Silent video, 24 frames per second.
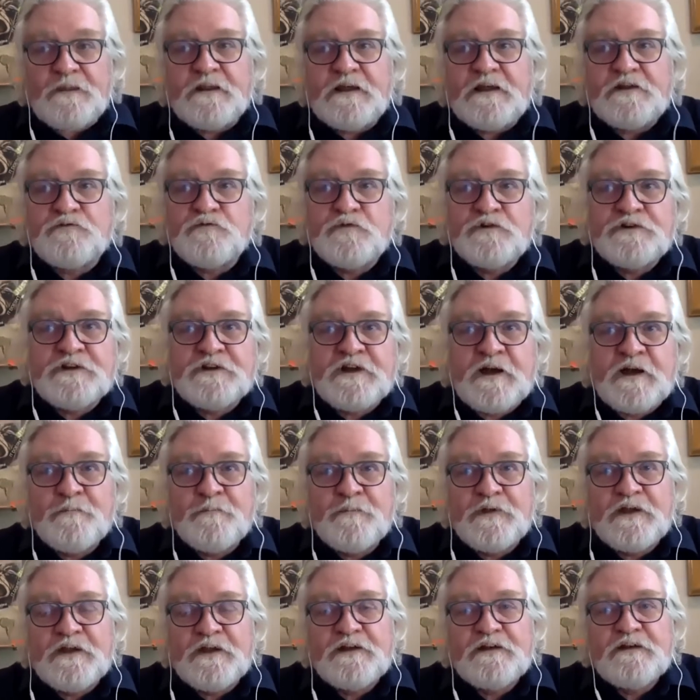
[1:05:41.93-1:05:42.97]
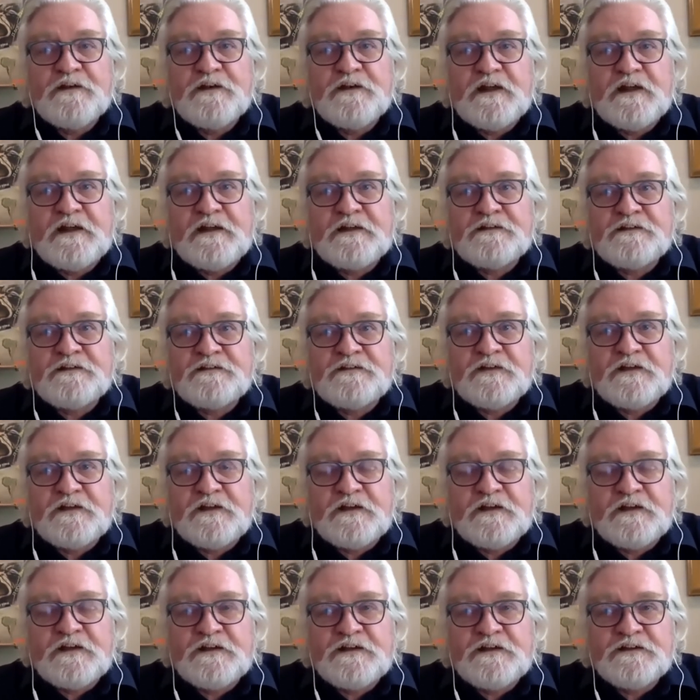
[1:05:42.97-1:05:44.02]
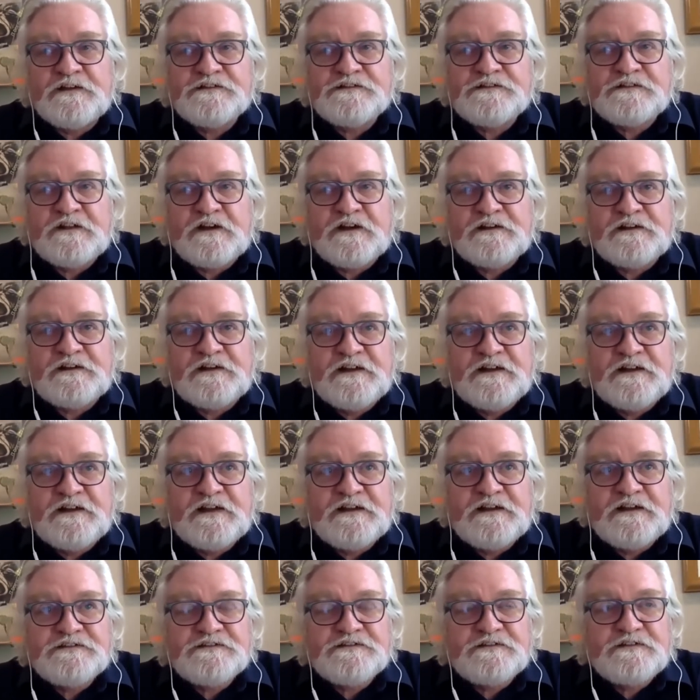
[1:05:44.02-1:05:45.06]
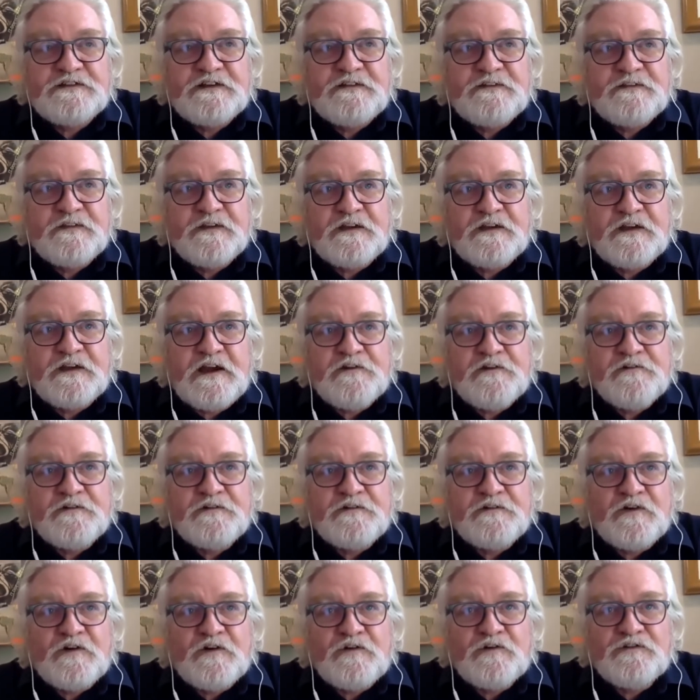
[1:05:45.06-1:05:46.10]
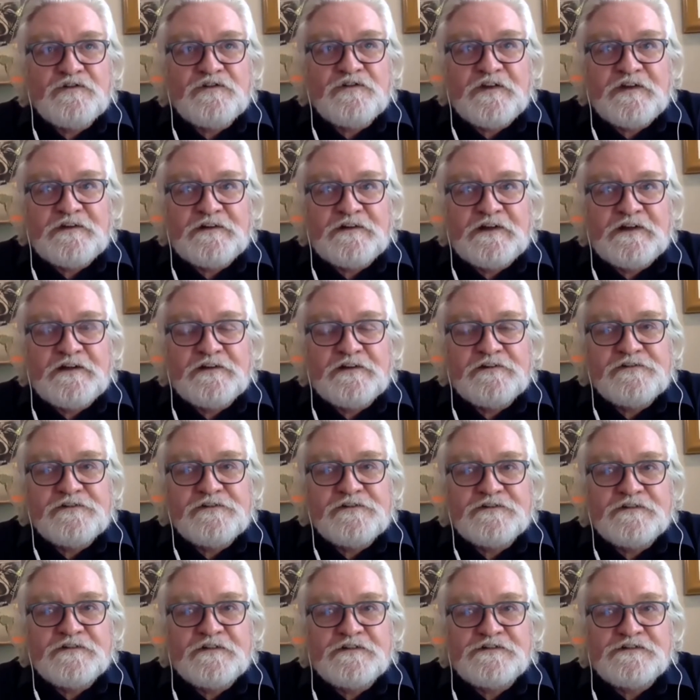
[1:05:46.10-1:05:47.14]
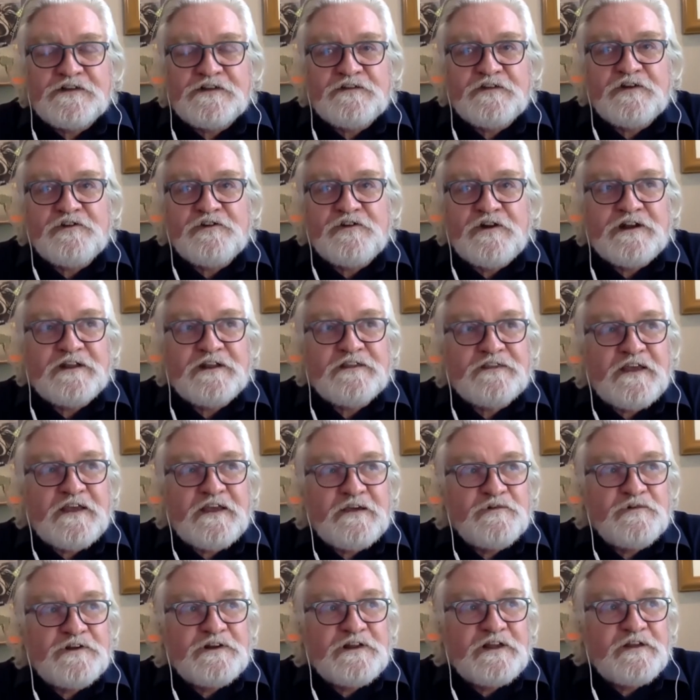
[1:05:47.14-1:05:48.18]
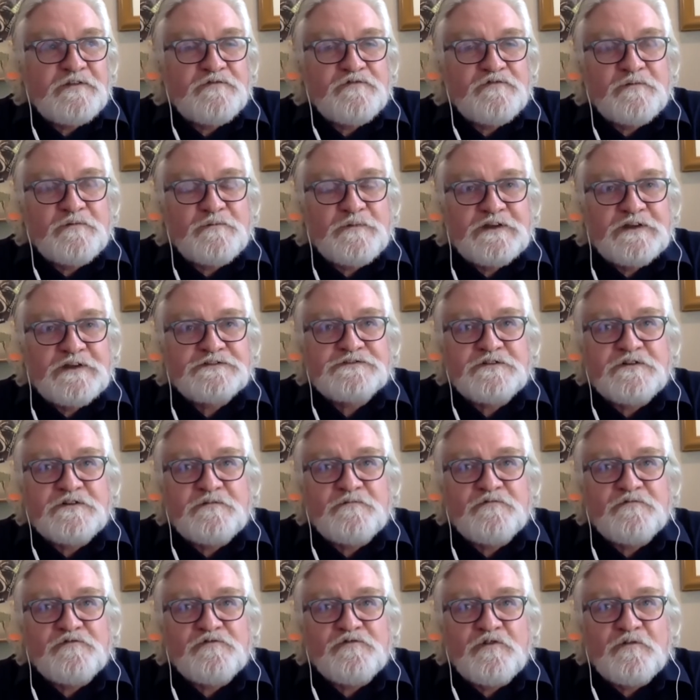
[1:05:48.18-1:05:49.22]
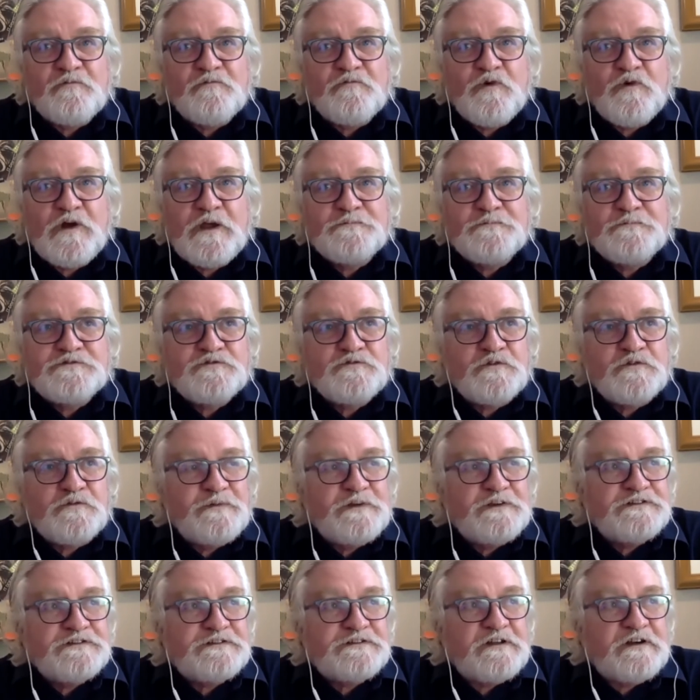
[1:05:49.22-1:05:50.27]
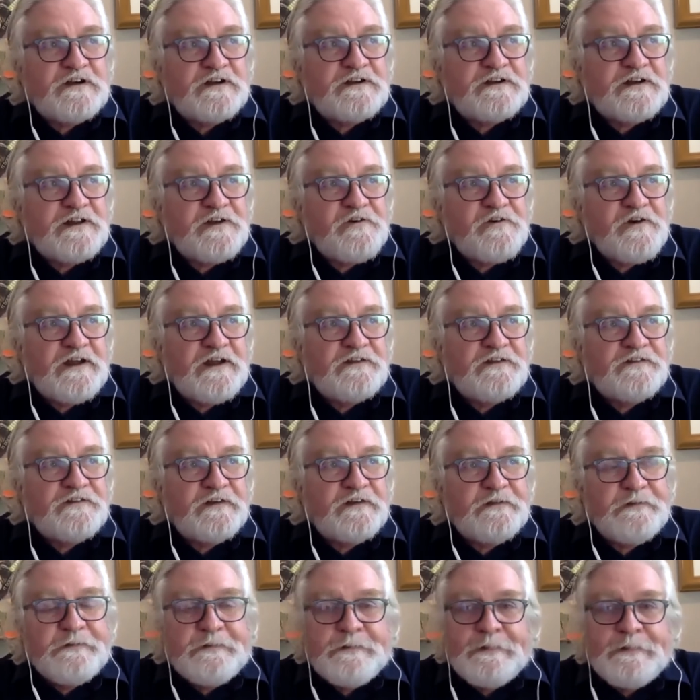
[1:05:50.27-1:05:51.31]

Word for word: it would come in at uh, slightly less than the current wholesale electricity. So the credit they would get from Eskom from WEPS would be slightly greater.